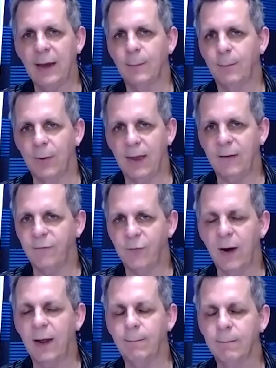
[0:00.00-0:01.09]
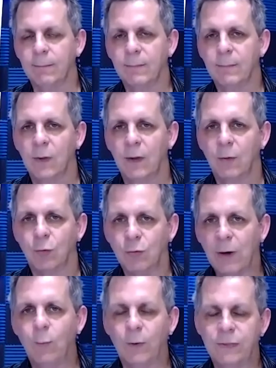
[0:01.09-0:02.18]
add a blank frame,
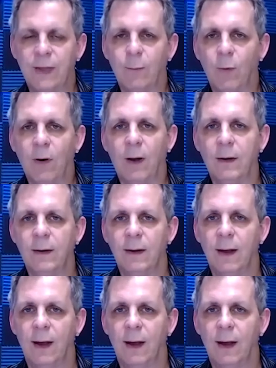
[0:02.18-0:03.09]
write what they want,